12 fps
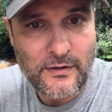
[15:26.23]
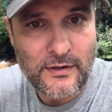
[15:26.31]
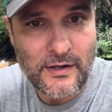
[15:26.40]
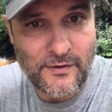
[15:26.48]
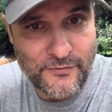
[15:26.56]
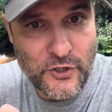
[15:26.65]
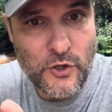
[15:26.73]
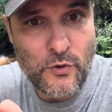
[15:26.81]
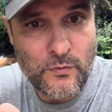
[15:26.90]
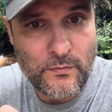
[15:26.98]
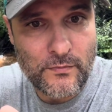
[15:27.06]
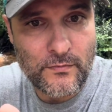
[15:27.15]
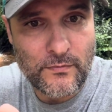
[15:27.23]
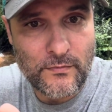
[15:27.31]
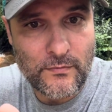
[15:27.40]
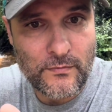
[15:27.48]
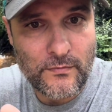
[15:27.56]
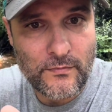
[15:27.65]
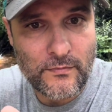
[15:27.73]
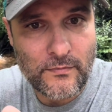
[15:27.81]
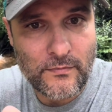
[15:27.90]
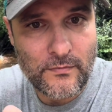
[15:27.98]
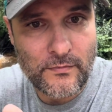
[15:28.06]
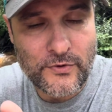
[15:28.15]
if you
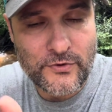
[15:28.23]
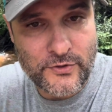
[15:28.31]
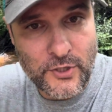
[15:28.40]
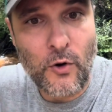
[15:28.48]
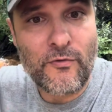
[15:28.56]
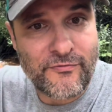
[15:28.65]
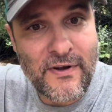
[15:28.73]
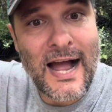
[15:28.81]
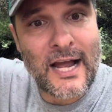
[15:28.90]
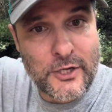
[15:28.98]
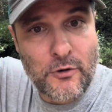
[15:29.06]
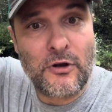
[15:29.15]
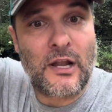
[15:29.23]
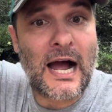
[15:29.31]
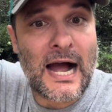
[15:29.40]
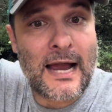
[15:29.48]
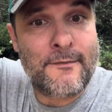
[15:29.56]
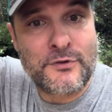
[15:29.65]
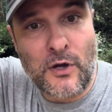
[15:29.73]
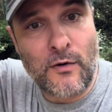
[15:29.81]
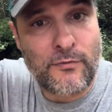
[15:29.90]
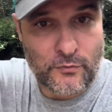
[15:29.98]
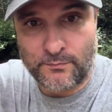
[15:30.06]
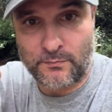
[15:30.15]
don't value lives
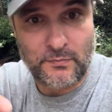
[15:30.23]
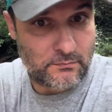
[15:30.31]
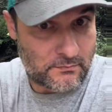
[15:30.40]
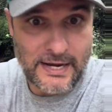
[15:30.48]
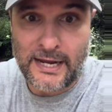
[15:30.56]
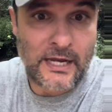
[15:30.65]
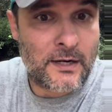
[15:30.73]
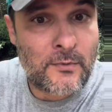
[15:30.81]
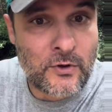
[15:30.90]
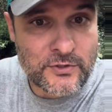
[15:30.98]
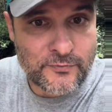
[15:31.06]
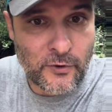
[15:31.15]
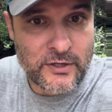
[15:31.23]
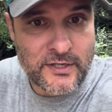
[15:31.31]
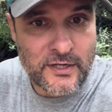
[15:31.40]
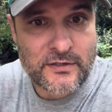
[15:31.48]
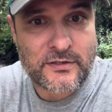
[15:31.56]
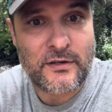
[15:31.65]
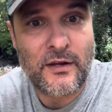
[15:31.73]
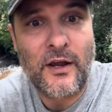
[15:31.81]
over animals, for instance,